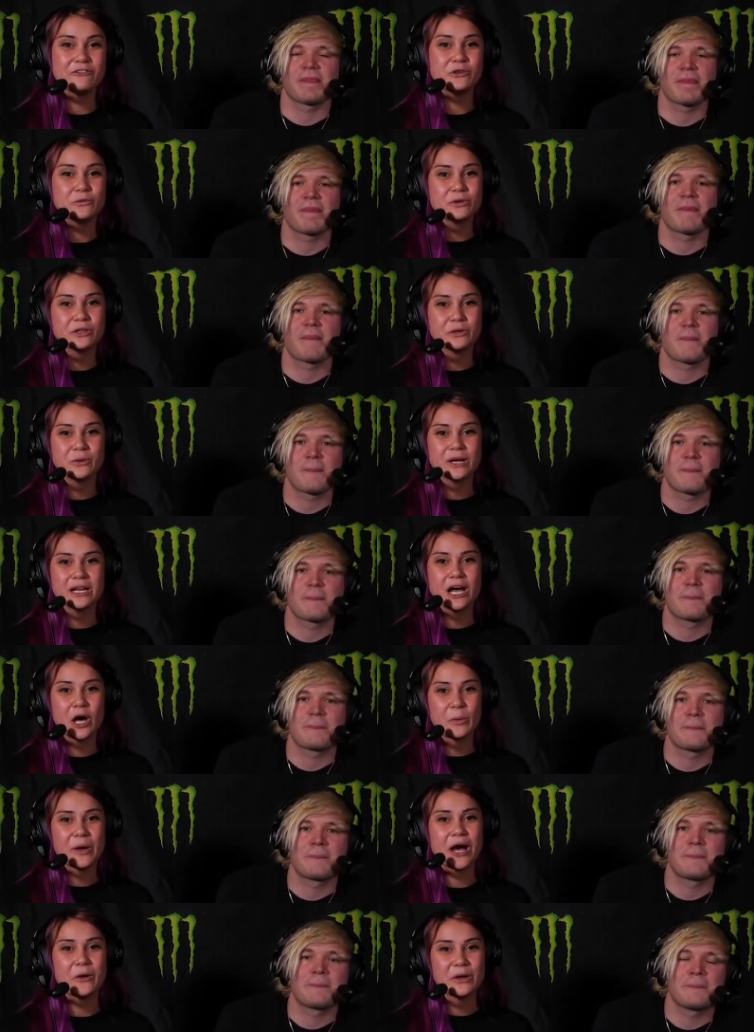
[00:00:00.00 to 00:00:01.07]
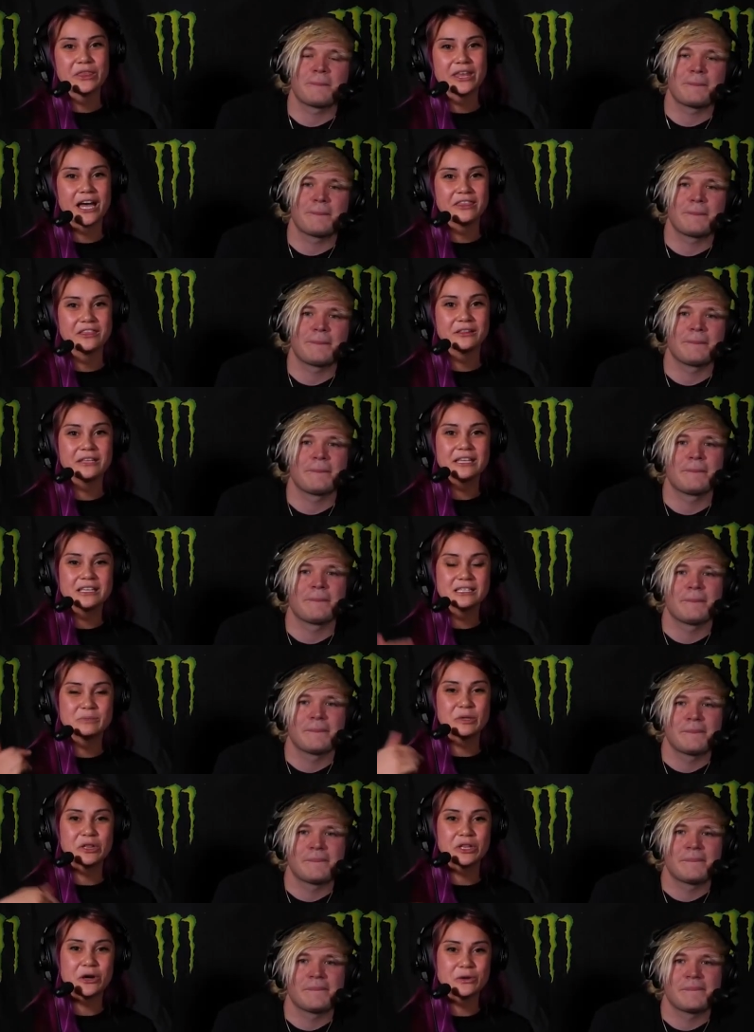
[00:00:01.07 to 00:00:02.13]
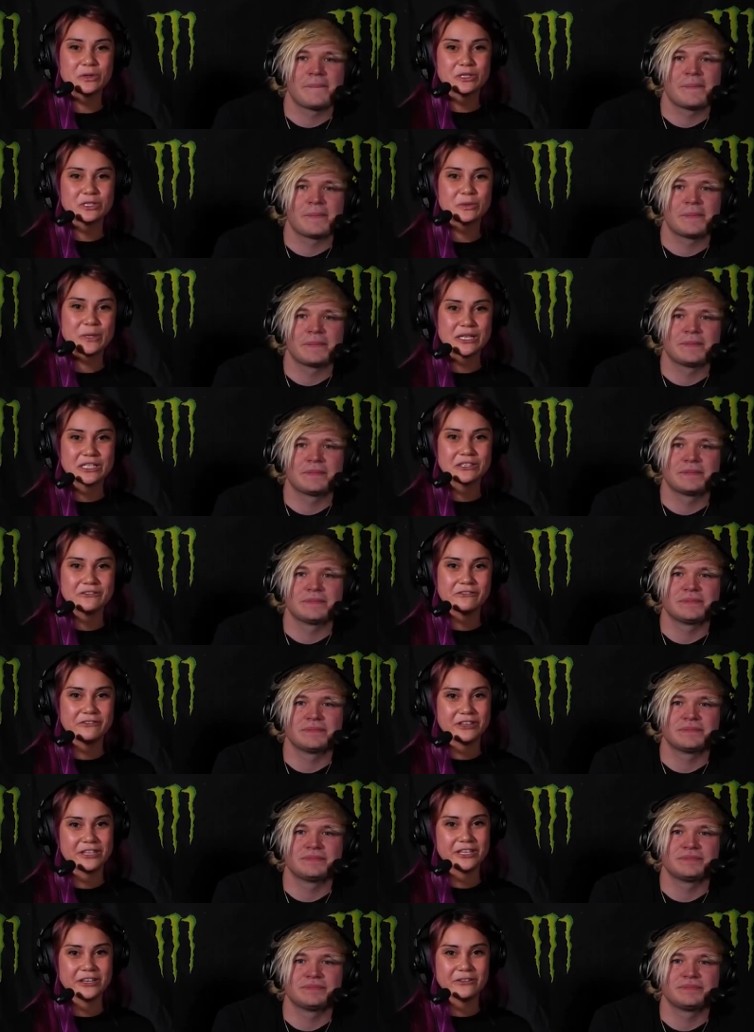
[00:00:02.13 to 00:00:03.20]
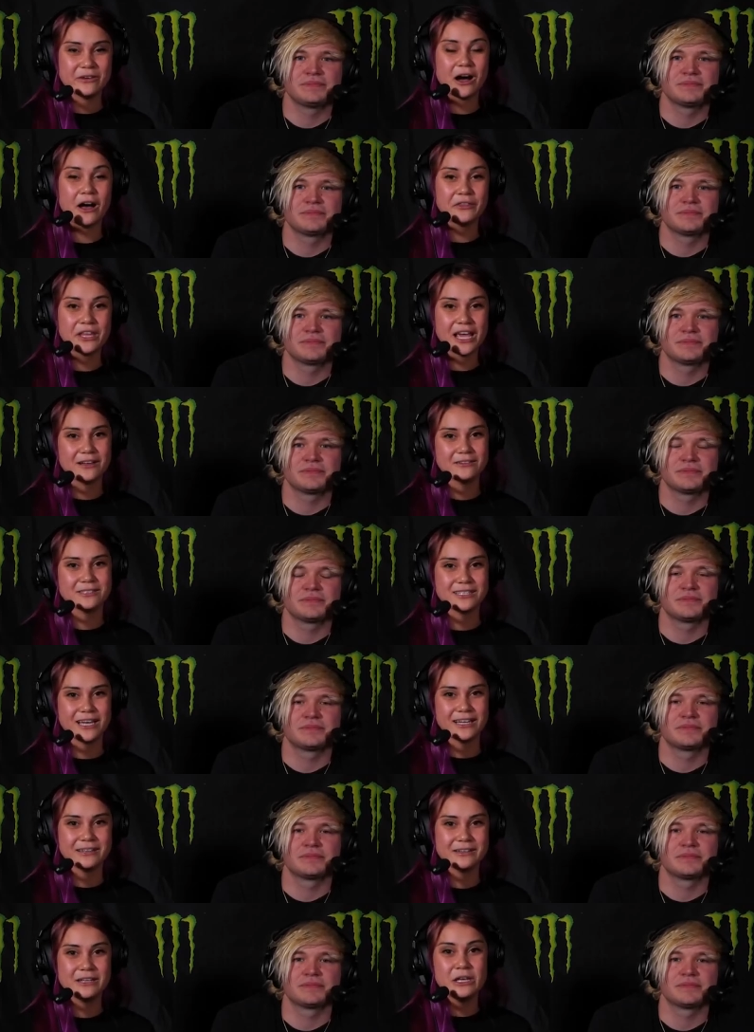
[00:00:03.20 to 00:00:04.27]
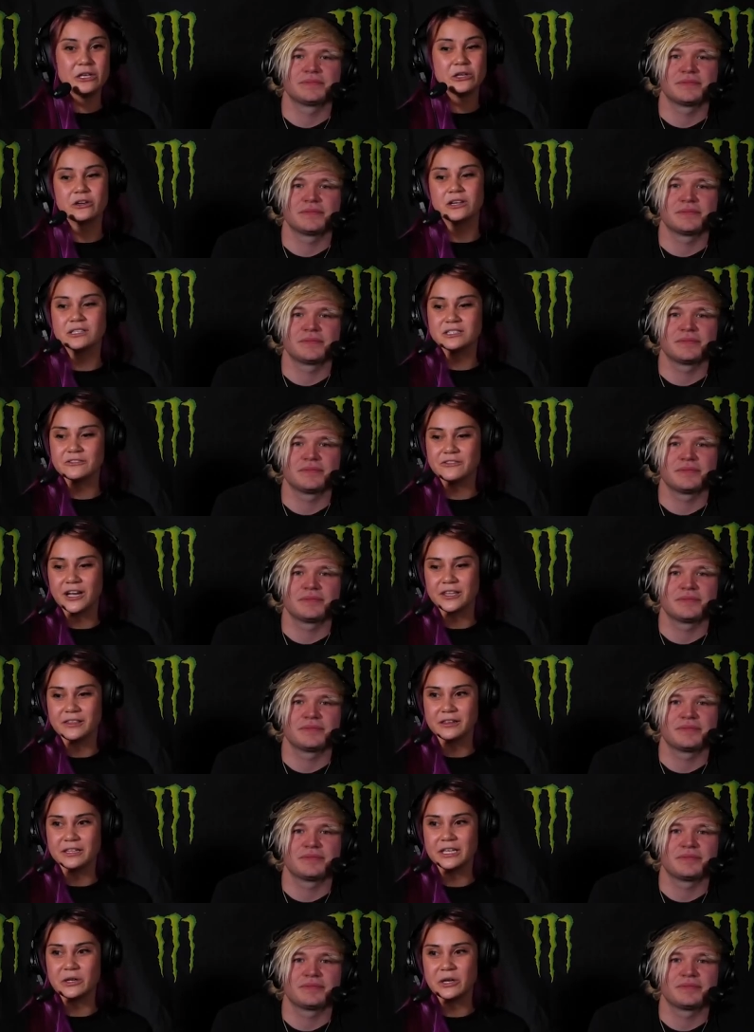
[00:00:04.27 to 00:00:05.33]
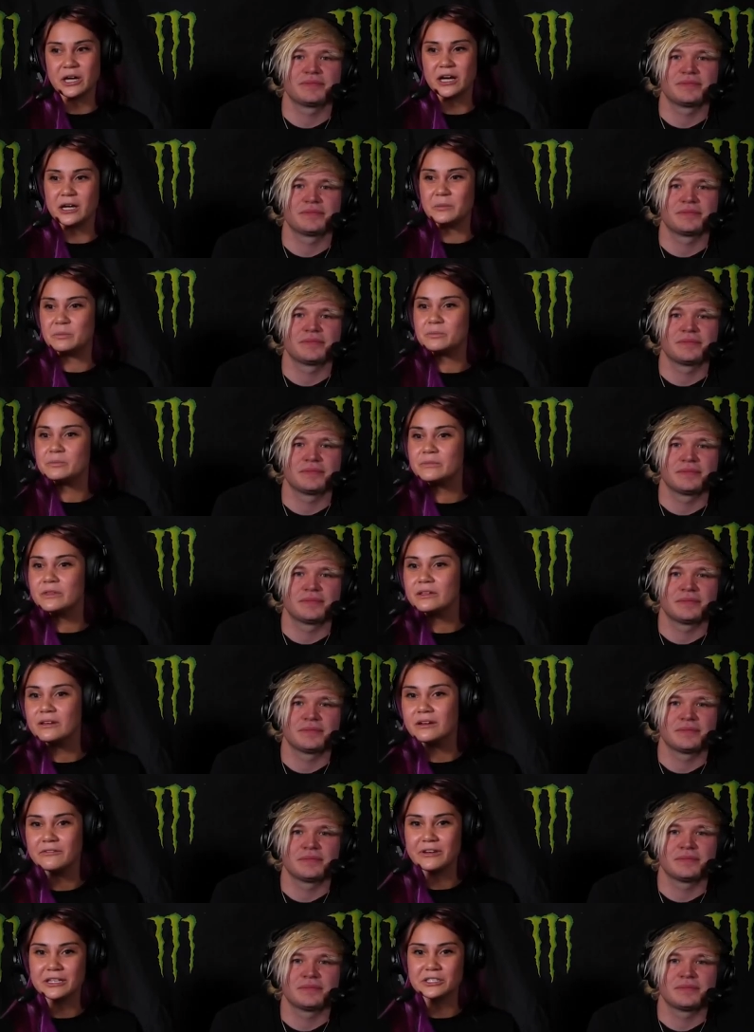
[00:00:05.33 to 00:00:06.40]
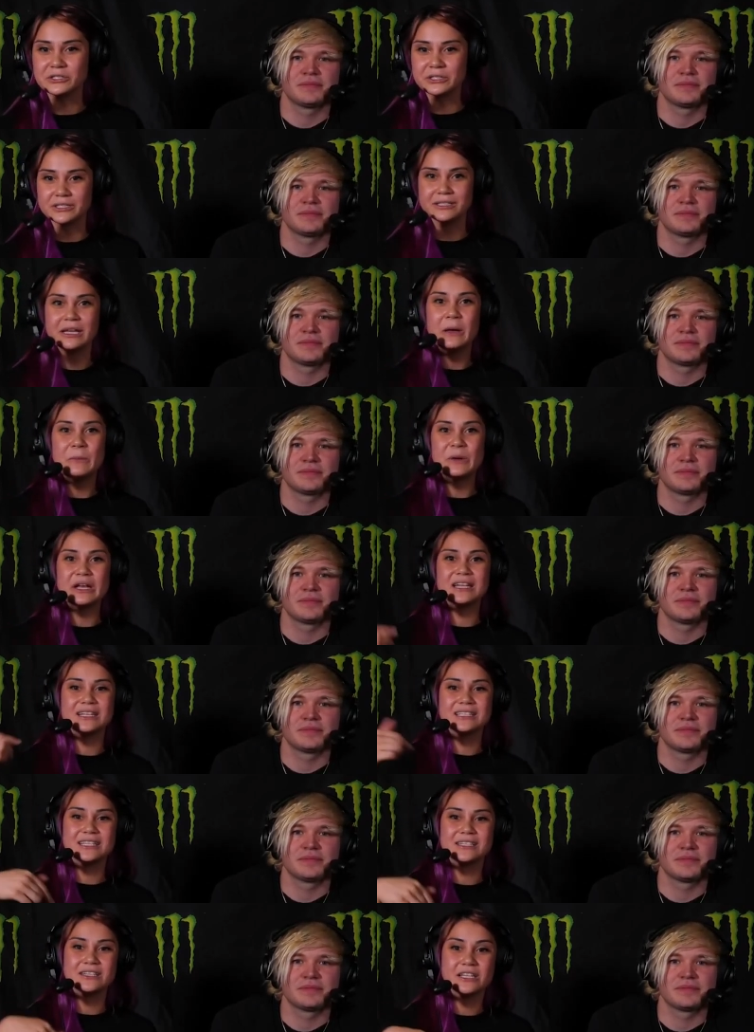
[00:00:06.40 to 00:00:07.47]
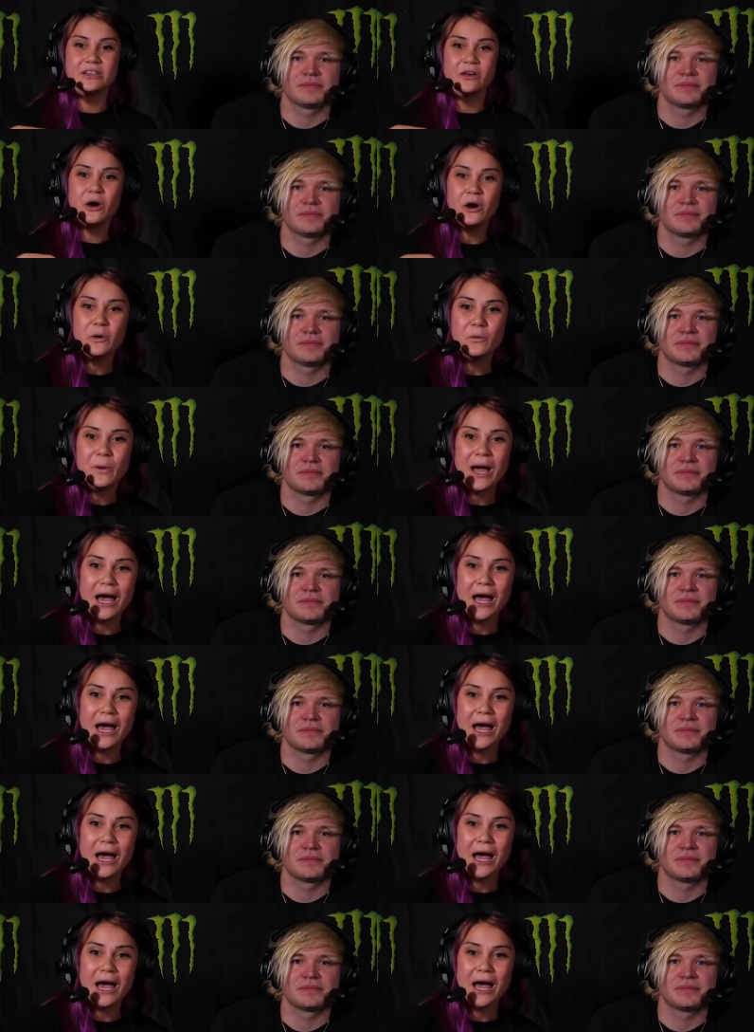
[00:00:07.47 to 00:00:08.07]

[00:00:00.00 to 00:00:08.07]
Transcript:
Speaker 1: If you really want to help out with that, the link is below the Twitch video on the outside. You can also find the link um, eventually, but it is underneath. Oh